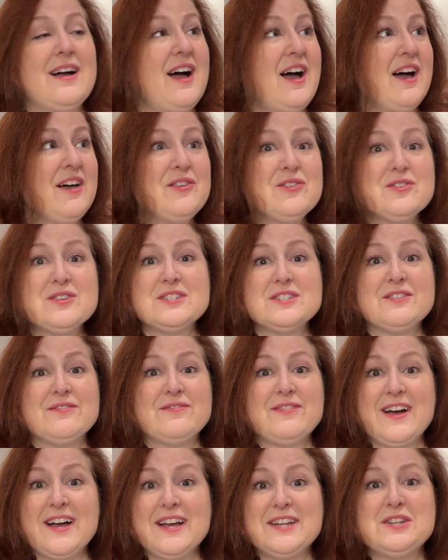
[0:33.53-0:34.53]
others to
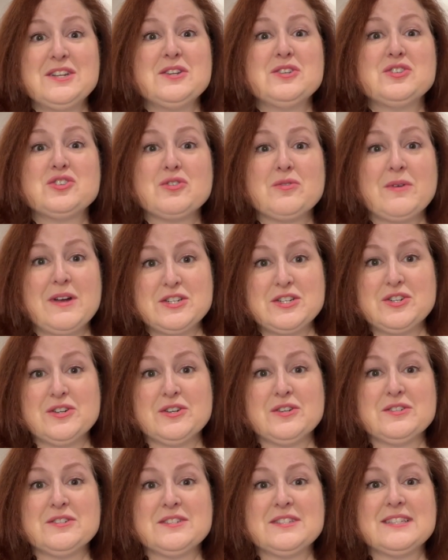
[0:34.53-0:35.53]
find
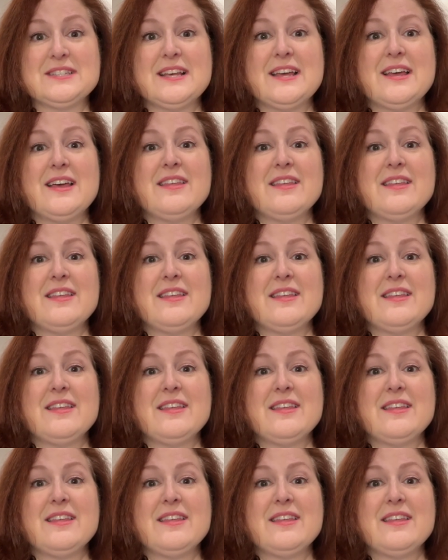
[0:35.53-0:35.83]
treasures